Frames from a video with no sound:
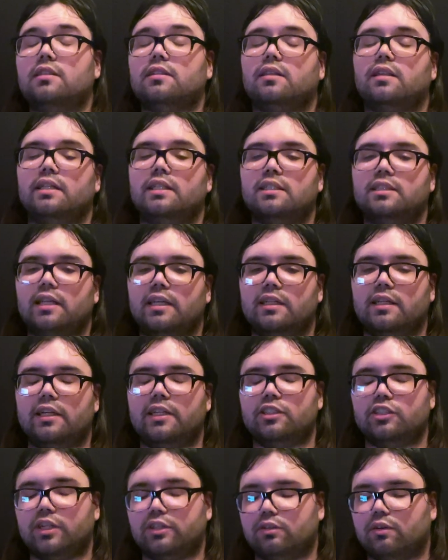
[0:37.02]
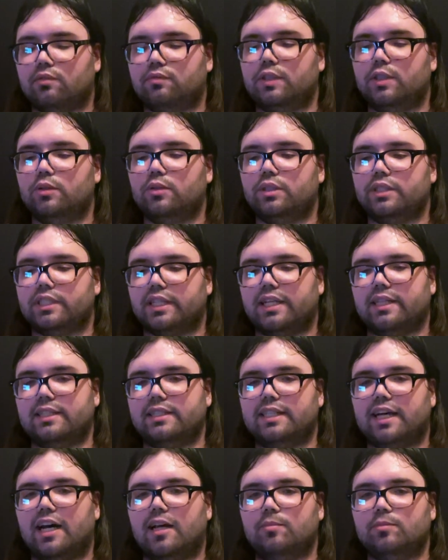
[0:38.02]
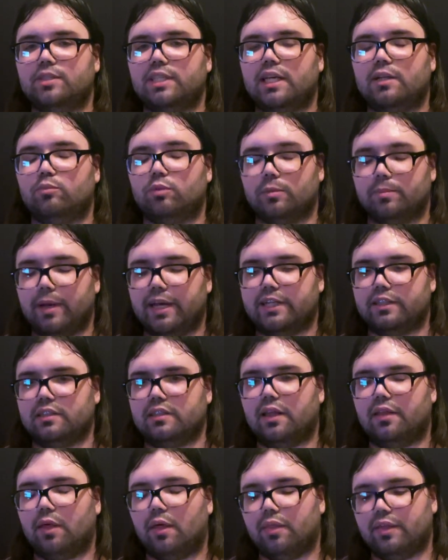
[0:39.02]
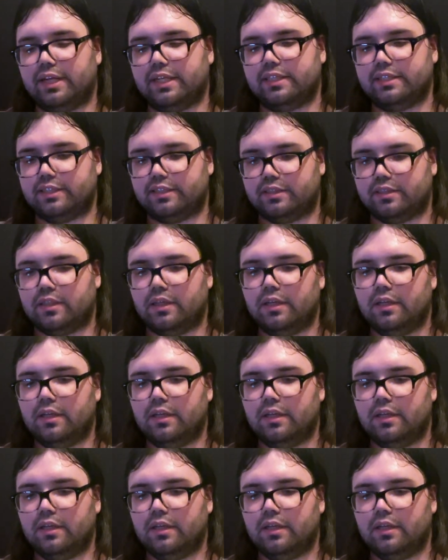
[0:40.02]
things that internet reviewers at the time said were better than the things